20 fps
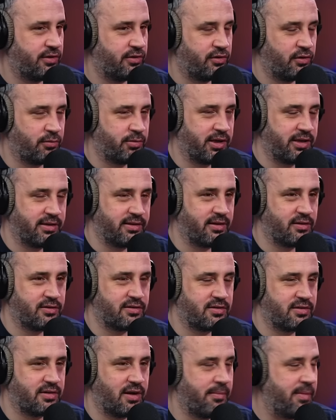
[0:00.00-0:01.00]
to being
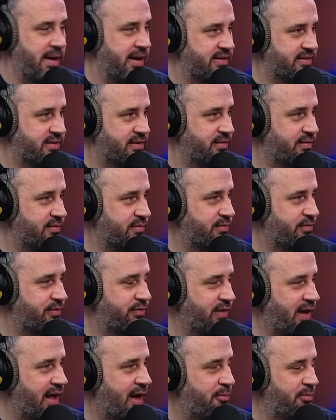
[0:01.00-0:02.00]
this amazing
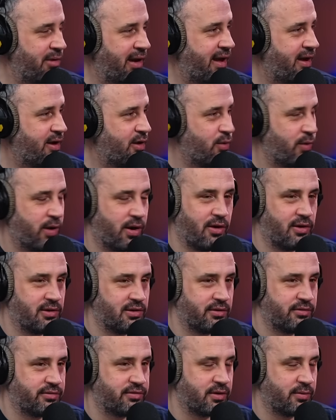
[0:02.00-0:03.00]
flair player who we all
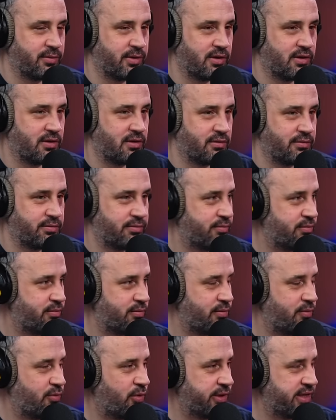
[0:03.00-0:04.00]
loved and we all
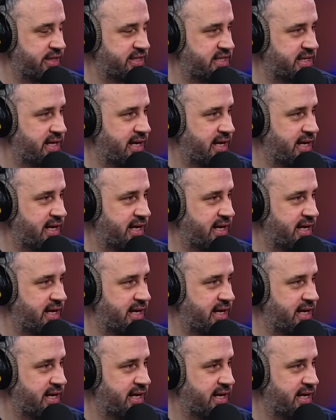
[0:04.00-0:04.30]
wanted to